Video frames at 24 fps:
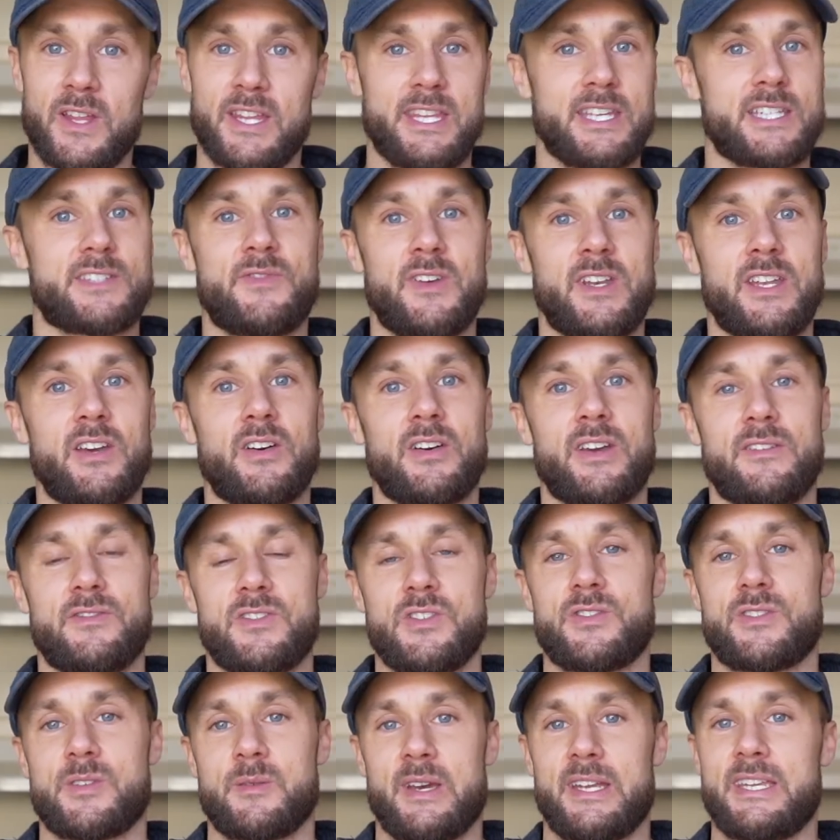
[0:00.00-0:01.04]
this video gives
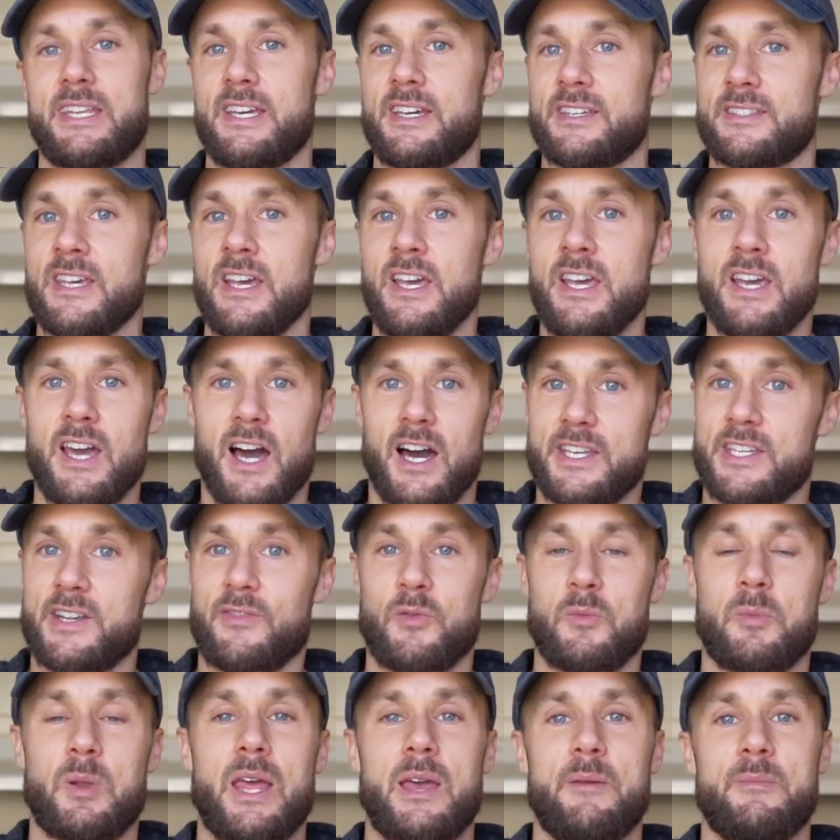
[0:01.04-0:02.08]
you some ideas on
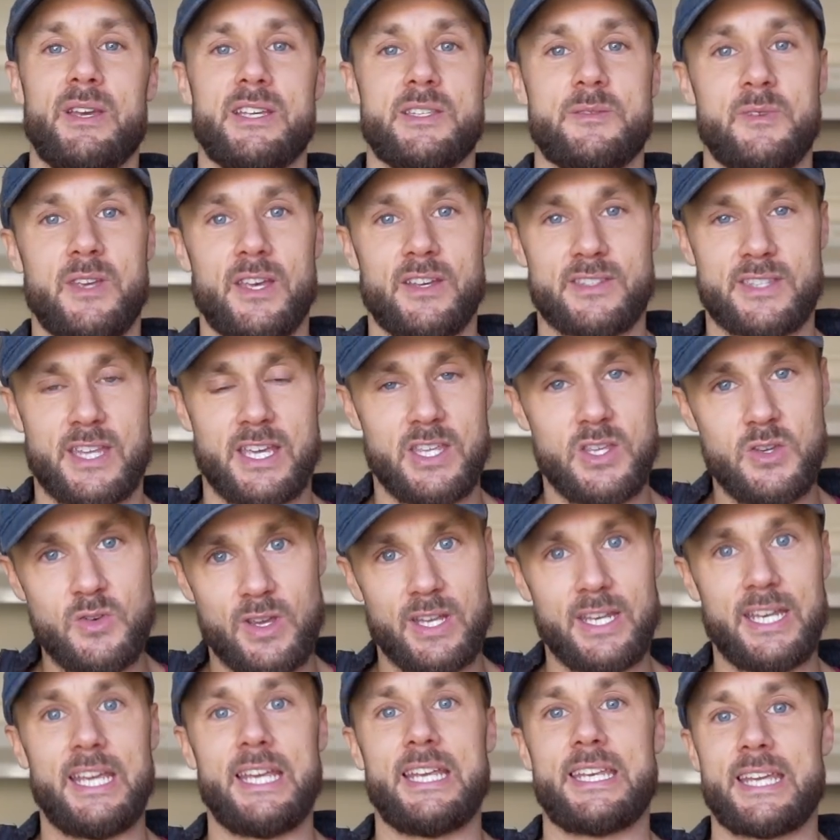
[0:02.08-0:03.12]
different plant-based meals that you
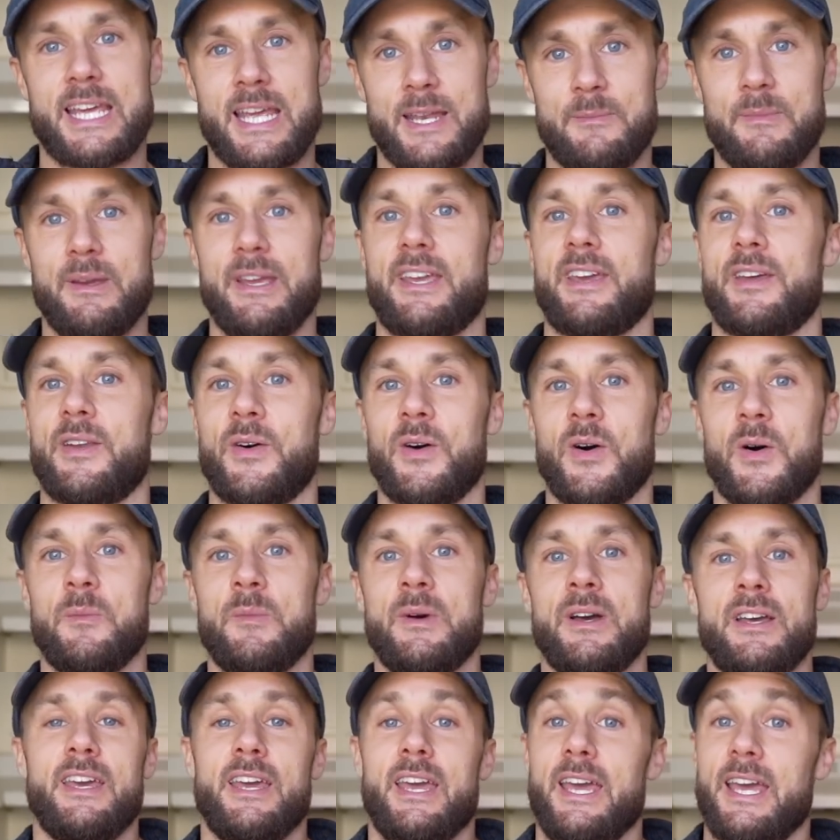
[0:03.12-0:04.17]
can eat and make at home.
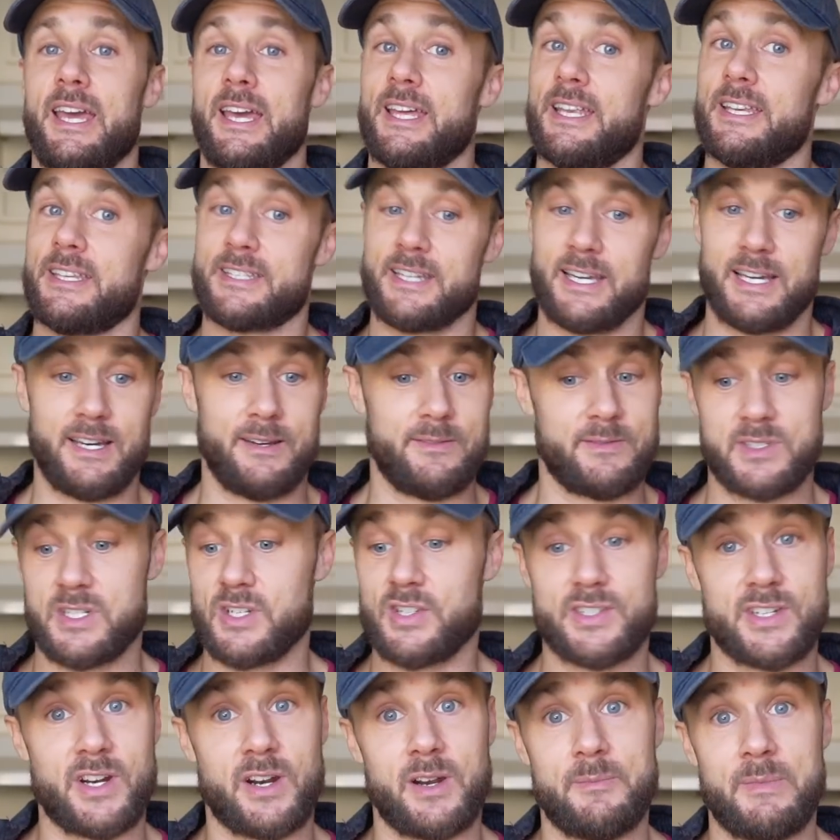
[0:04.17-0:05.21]
And it's
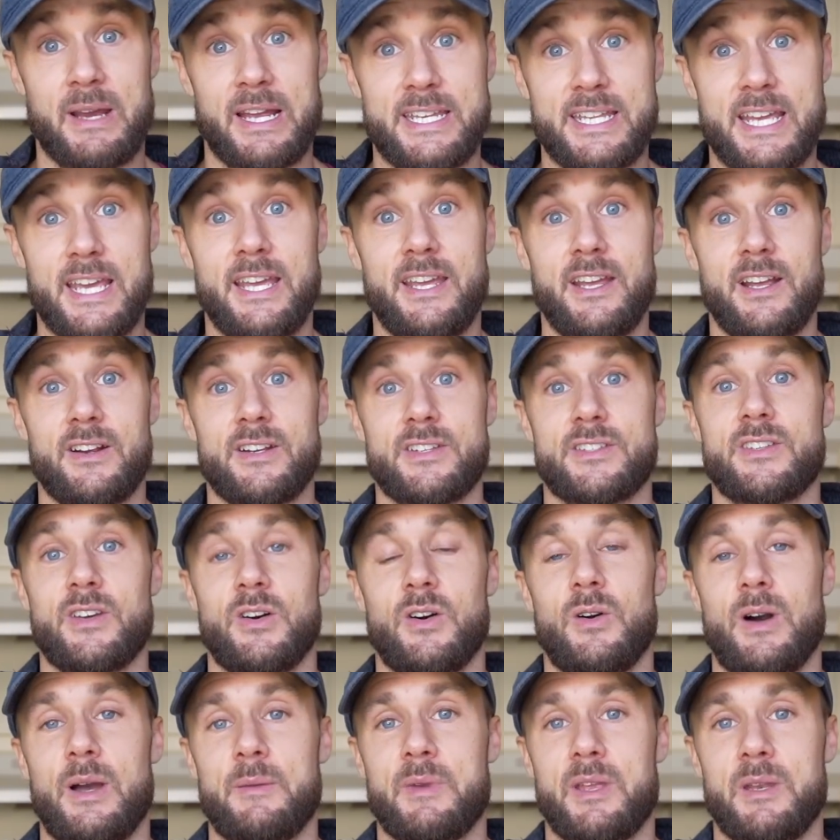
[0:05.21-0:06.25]
just starting my day here,
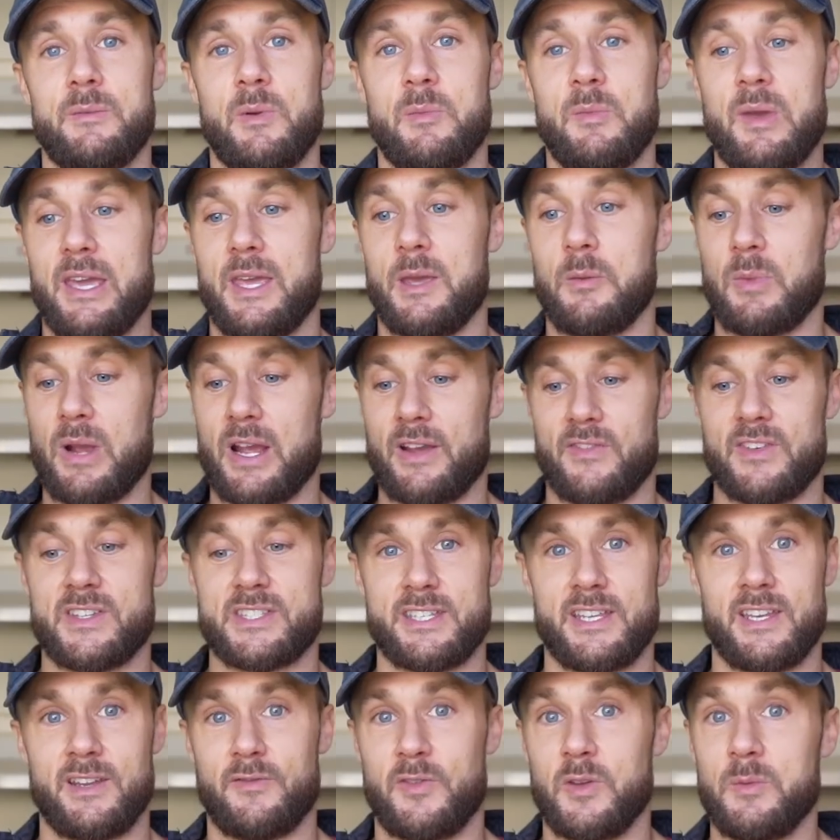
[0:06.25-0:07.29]
so I'm going to be making
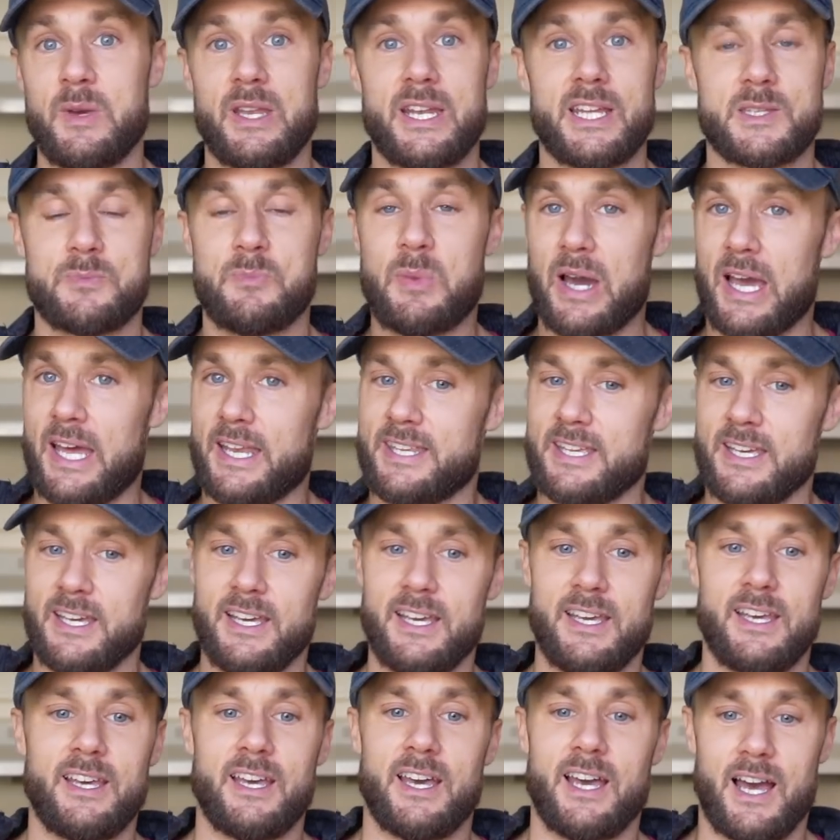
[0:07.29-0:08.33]
breakfast in a few minutes, but
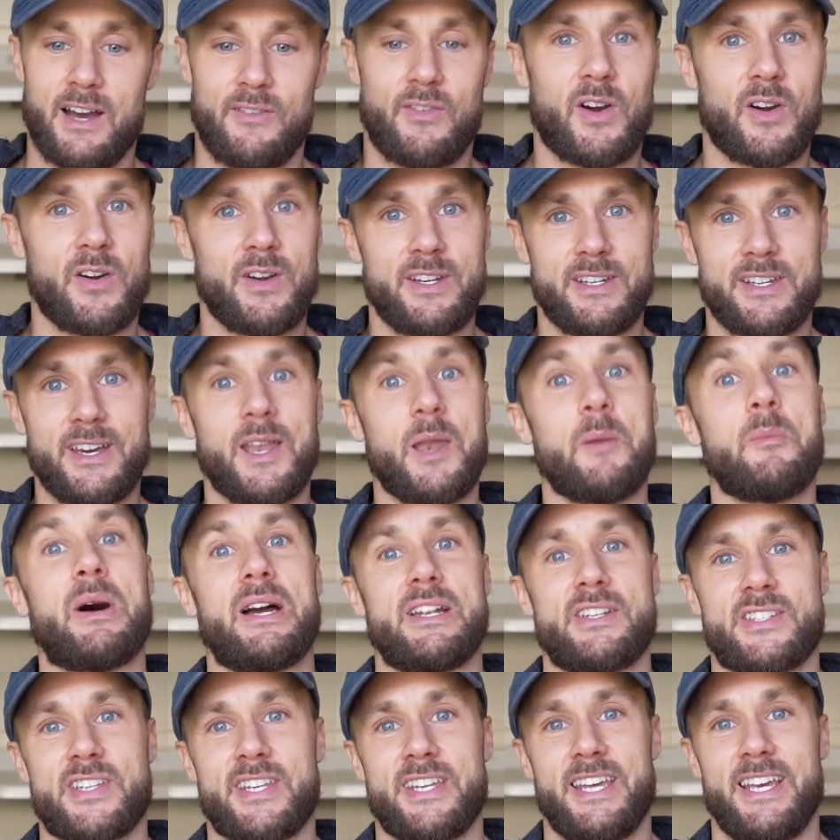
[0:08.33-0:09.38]
I've already done a
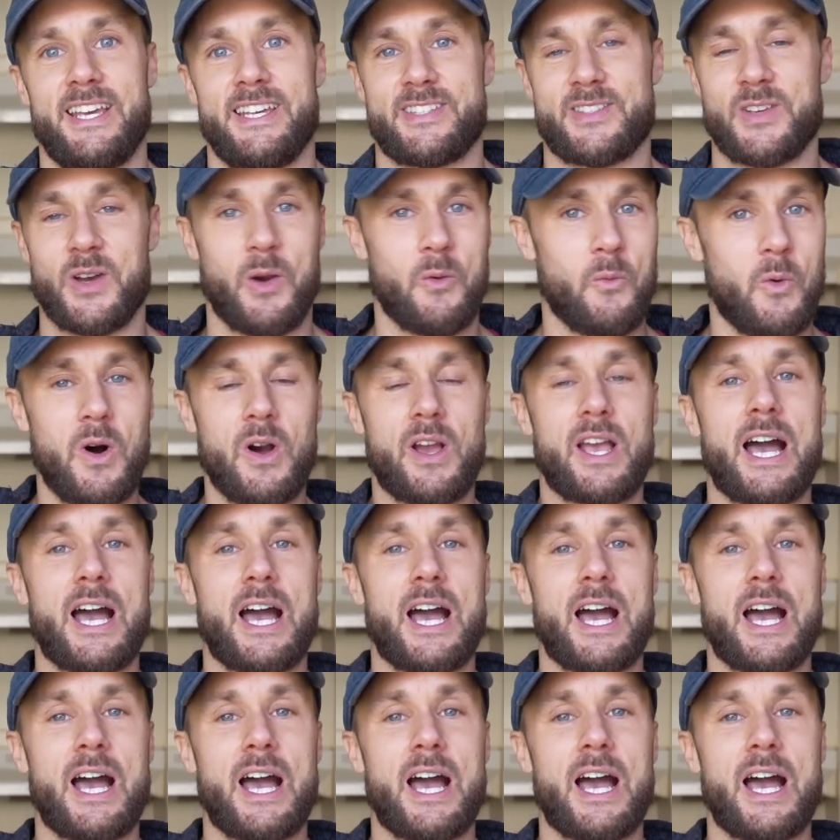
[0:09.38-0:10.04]
bunch today. So I woke